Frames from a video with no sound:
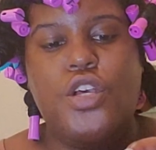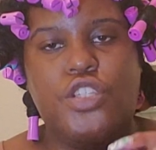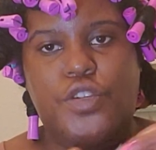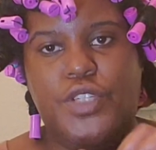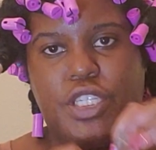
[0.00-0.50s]

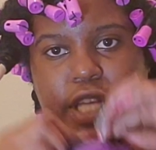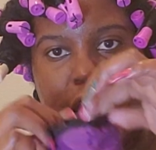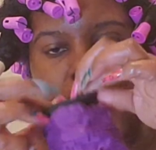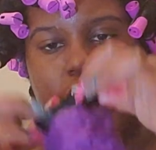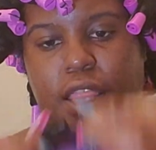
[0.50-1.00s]
So you just
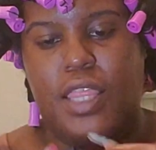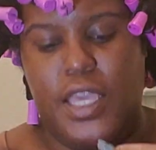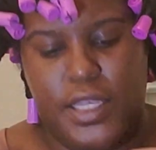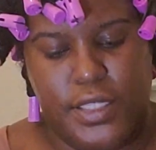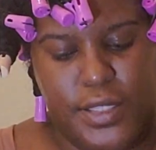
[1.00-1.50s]
take
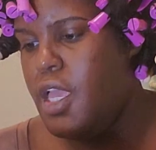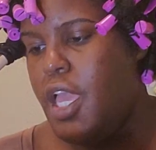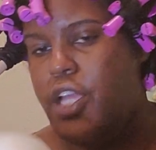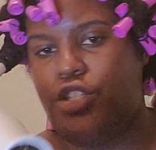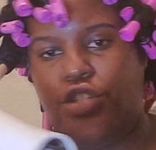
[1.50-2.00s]
this
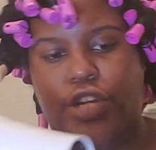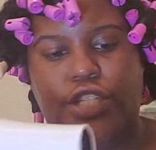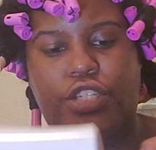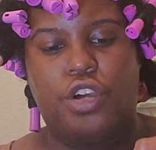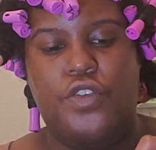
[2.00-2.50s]
and
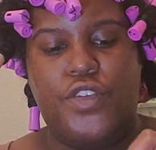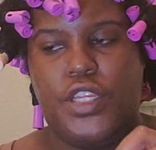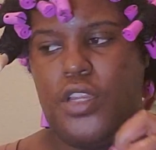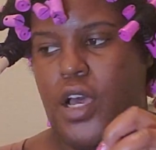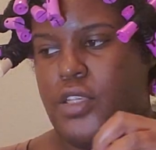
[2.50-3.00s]
stretch it over the
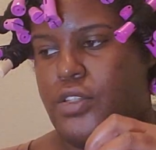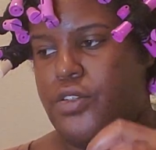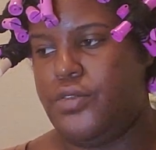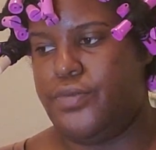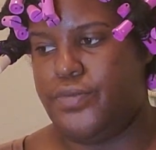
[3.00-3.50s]
nozzle.